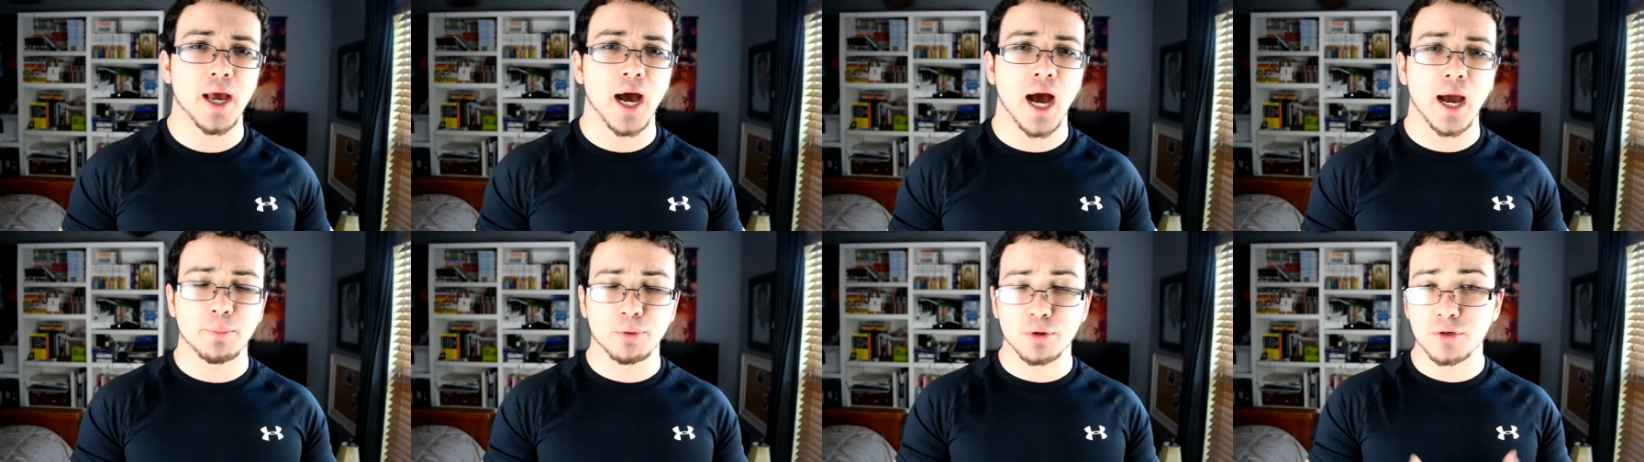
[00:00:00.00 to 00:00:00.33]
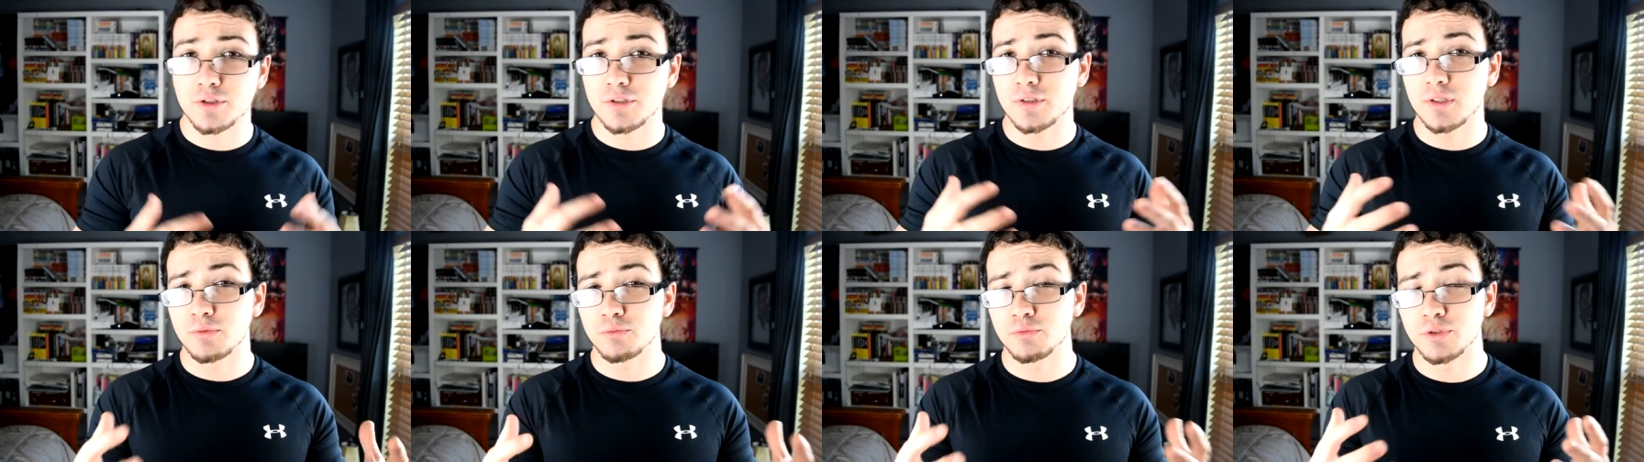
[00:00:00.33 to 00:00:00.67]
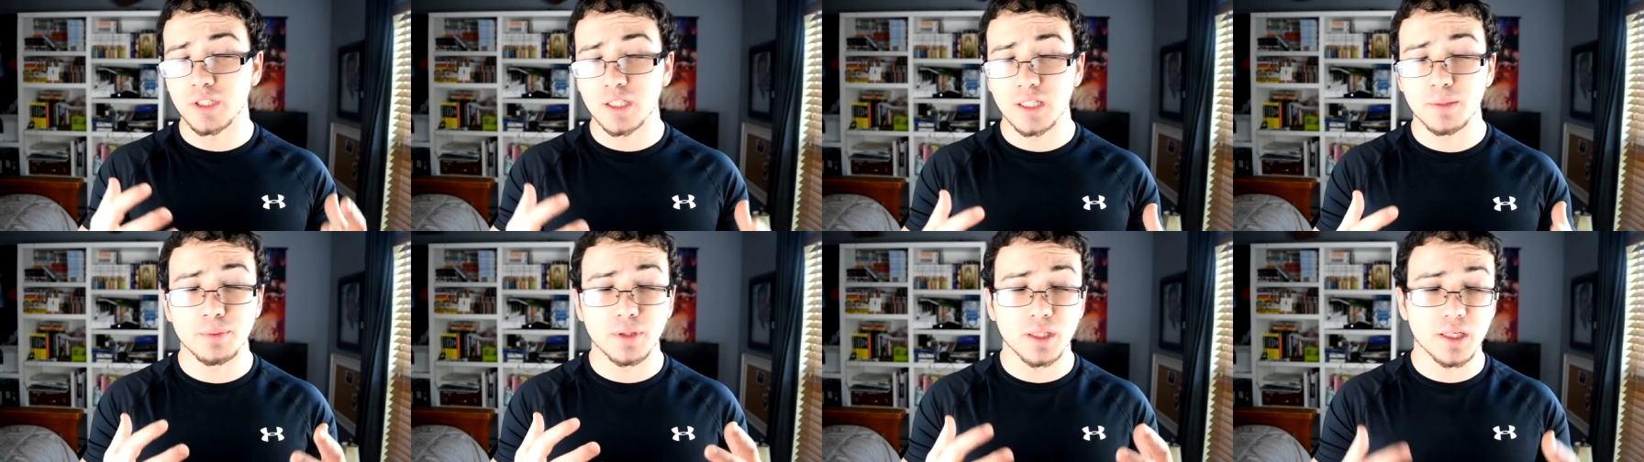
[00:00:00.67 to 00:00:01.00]
I personally
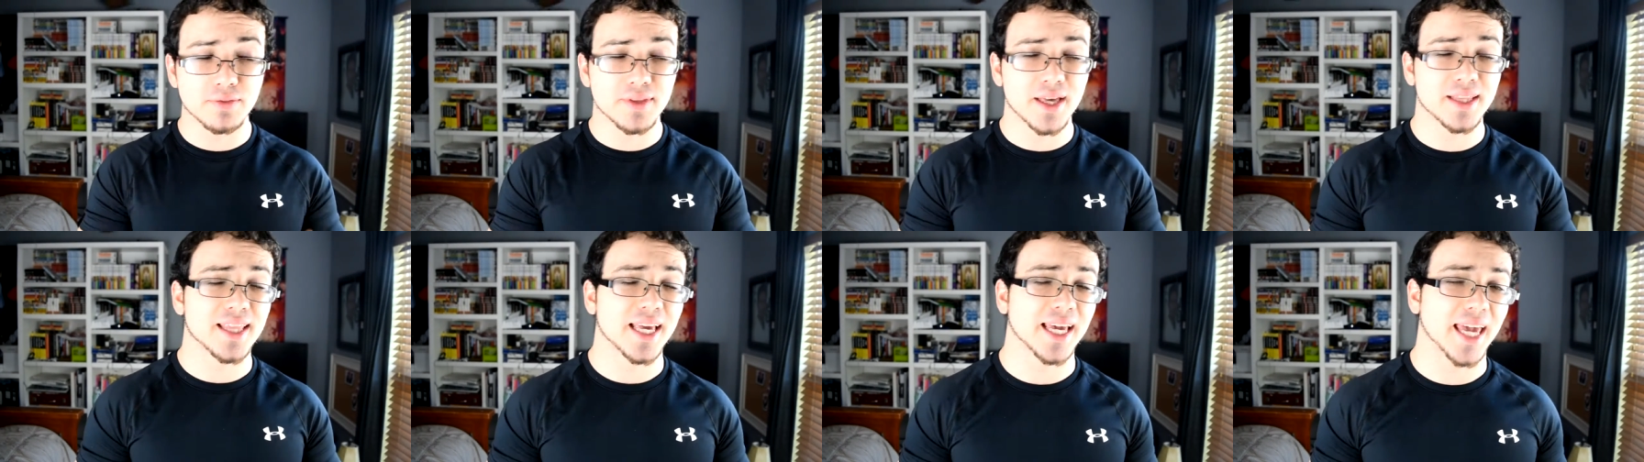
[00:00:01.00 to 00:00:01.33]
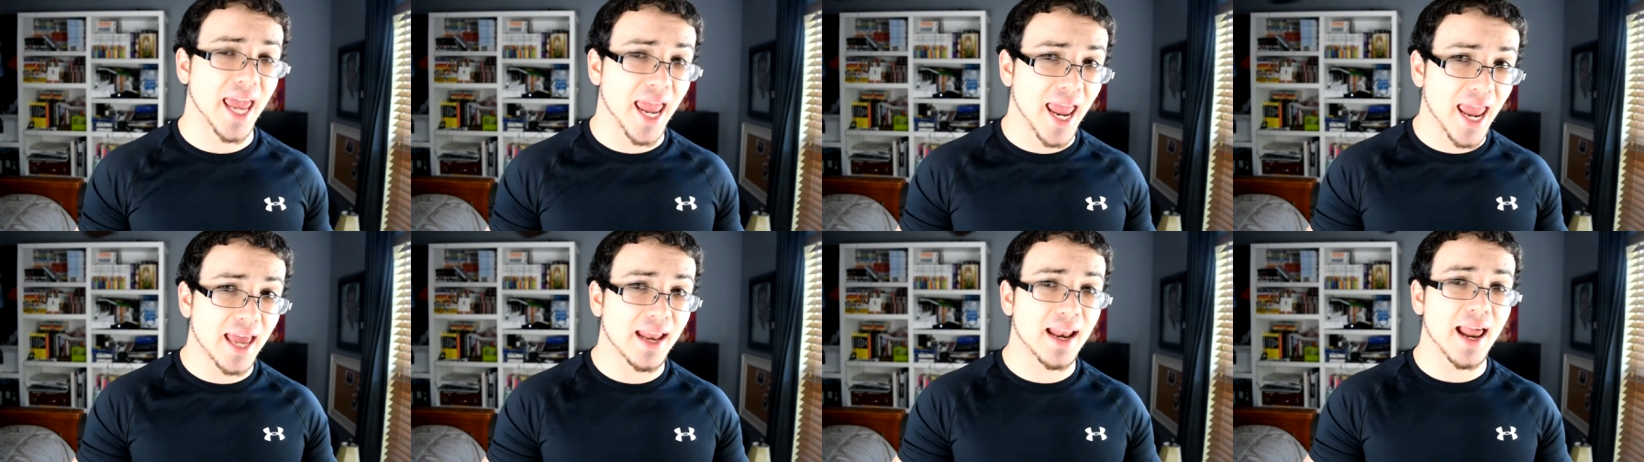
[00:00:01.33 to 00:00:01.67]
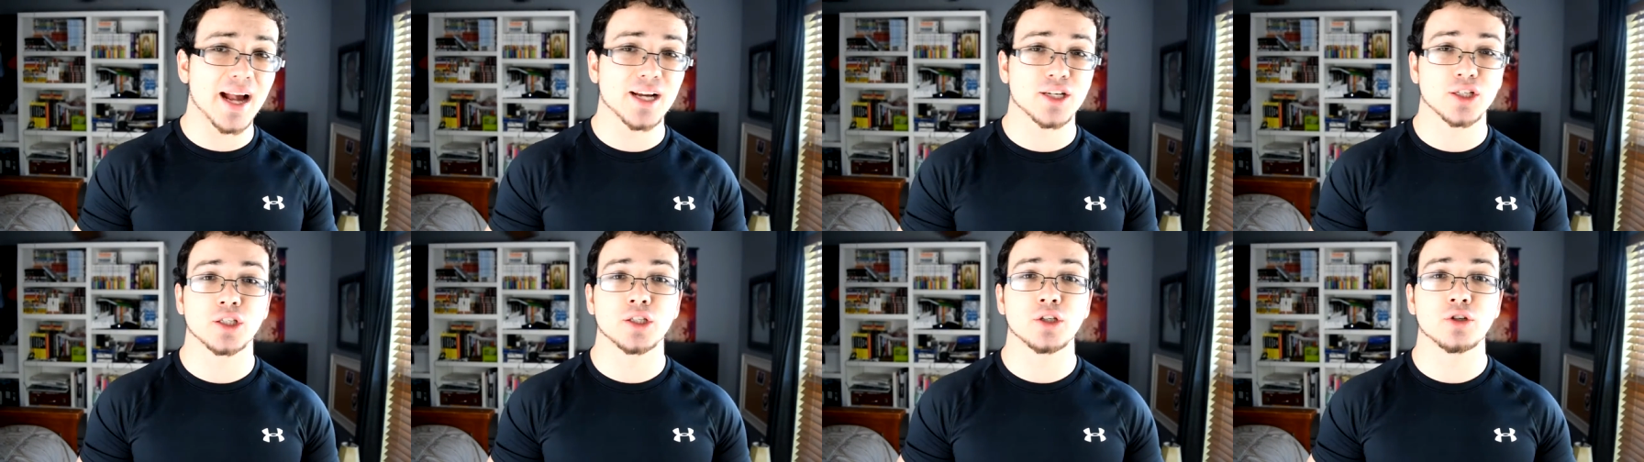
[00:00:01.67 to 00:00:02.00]
really believe that they can
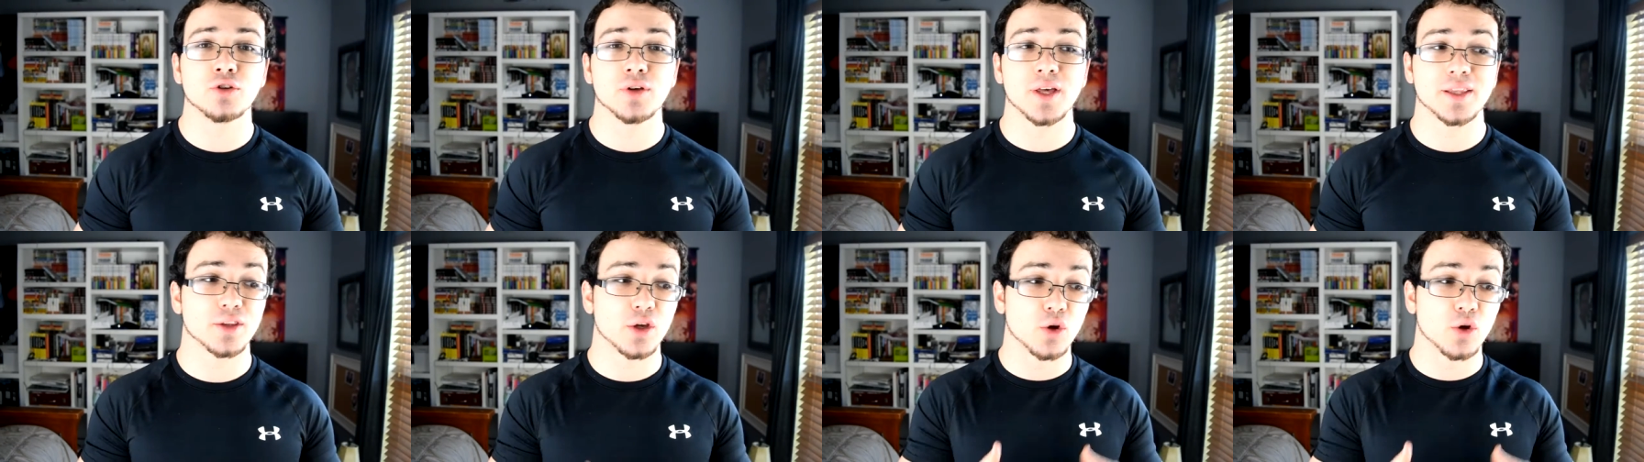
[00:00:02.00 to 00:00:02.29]
actually do that.